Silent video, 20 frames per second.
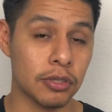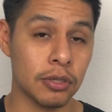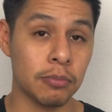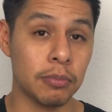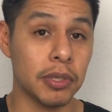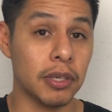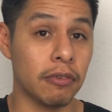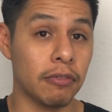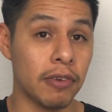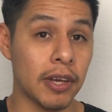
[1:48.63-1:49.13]
to
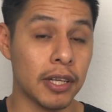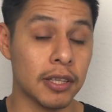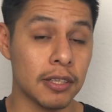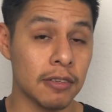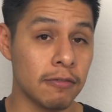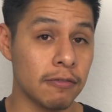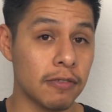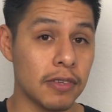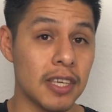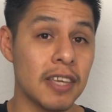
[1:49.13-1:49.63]
be
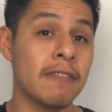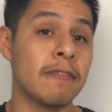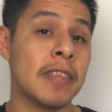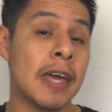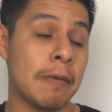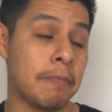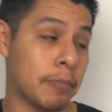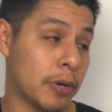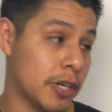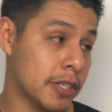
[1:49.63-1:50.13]
effective if
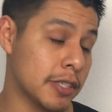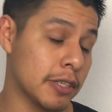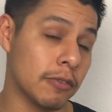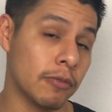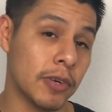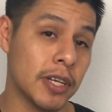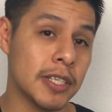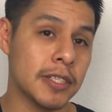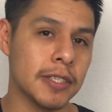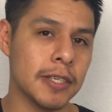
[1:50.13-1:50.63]
that person
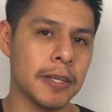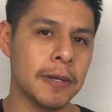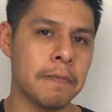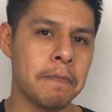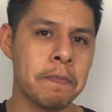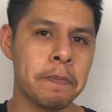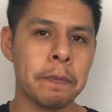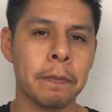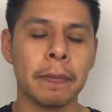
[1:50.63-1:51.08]
reads it.